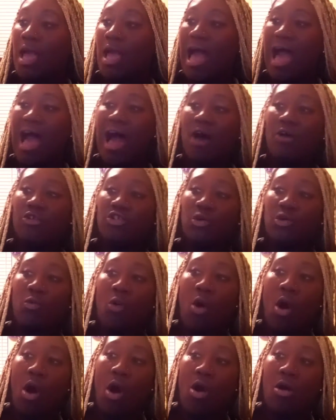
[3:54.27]
How to
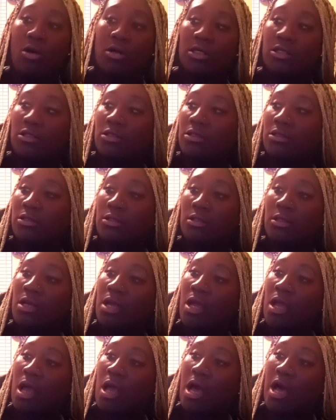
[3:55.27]
Walk
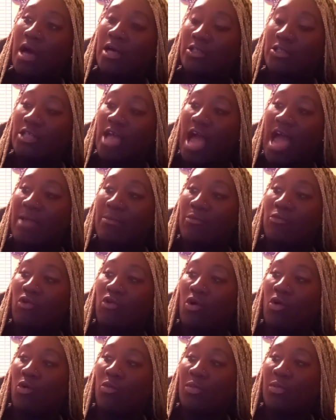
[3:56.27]
a
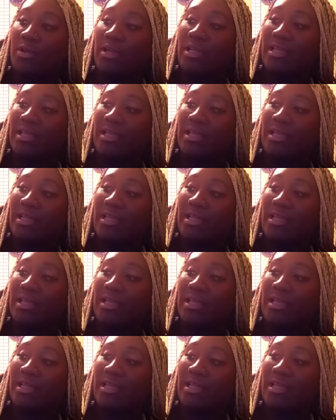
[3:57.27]
Tightrope